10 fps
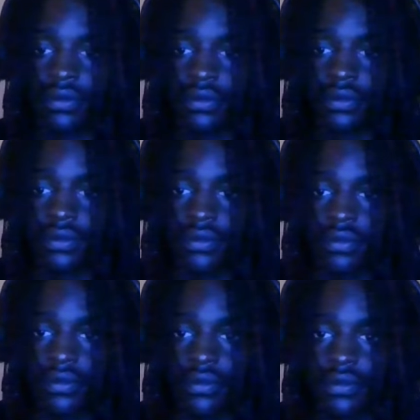
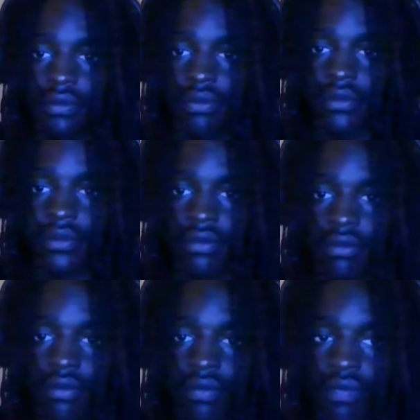
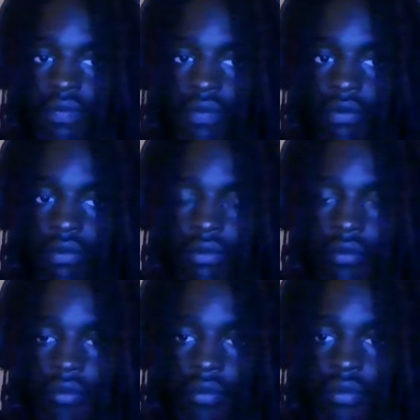
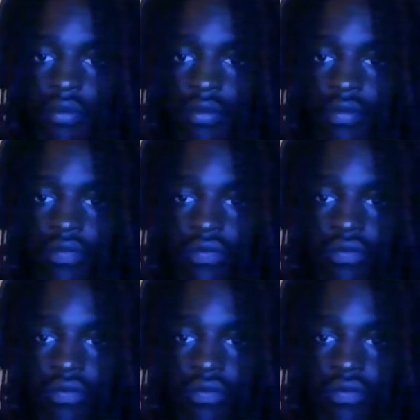(not speaking)